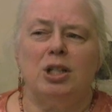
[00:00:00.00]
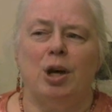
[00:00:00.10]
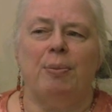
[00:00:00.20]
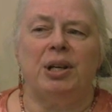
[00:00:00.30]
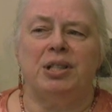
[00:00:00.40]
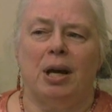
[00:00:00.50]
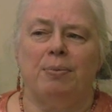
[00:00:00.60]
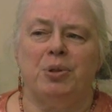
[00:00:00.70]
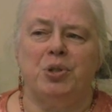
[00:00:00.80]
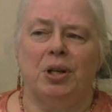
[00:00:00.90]
Some
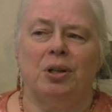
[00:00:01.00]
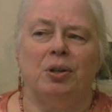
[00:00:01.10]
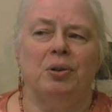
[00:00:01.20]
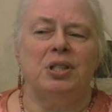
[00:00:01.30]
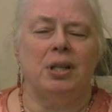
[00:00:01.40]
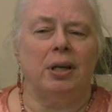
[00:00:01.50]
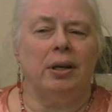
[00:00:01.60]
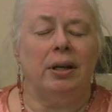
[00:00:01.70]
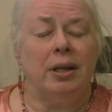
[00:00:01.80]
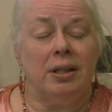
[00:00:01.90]
examples include
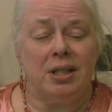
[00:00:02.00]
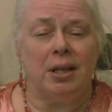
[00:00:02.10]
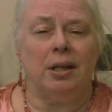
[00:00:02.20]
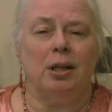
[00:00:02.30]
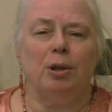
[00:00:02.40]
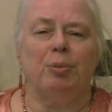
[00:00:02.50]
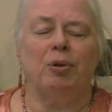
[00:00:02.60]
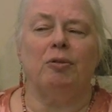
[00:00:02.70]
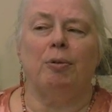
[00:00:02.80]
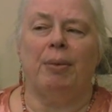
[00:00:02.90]
seeking the
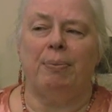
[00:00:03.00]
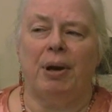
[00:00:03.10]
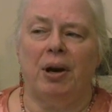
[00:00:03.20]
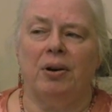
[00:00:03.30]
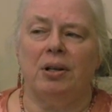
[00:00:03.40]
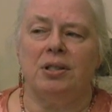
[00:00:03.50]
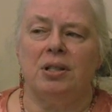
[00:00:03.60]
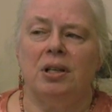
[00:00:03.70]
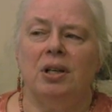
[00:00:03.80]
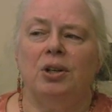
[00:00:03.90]
approval of my
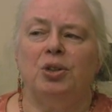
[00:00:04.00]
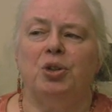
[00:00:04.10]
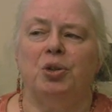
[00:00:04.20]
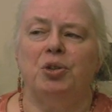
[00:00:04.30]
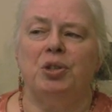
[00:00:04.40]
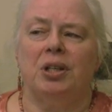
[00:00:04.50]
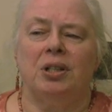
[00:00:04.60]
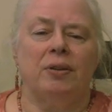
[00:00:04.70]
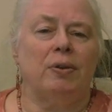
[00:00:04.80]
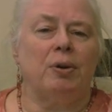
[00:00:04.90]
parents, choosing
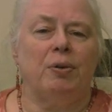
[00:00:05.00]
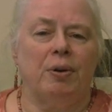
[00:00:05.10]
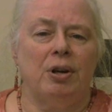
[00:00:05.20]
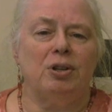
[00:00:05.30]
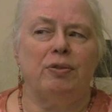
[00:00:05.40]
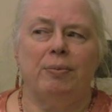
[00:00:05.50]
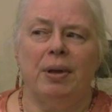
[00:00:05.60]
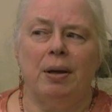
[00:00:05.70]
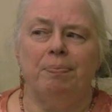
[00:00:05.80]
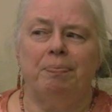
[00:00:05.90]
different careers from
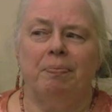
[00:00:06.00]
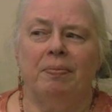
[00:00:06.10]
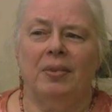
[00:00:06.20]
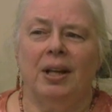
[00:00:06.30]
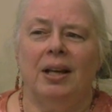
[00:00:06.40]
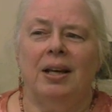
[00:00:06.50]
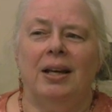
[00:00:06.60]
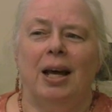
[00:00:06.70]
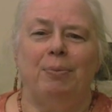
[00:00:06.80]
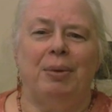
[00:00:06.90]
them,
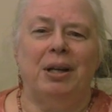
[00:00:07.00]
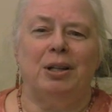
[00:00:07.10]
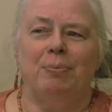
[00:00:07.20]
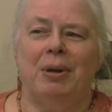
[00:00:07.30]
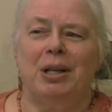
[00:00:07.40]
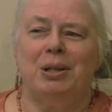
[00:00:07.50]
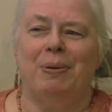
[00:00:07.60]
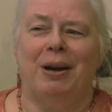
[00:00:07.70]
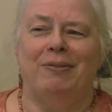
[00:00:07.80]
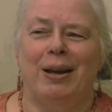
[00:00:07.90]
and being diminished
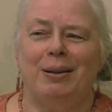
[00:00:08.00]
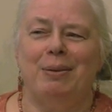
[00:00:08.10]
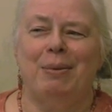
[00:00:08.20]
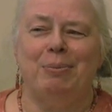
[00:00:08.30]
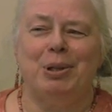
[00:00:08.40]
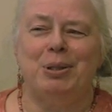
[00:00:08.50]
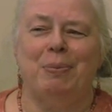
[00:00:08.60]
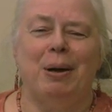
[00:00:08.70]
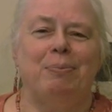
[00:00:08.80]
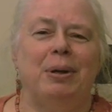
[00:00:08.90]
by family members for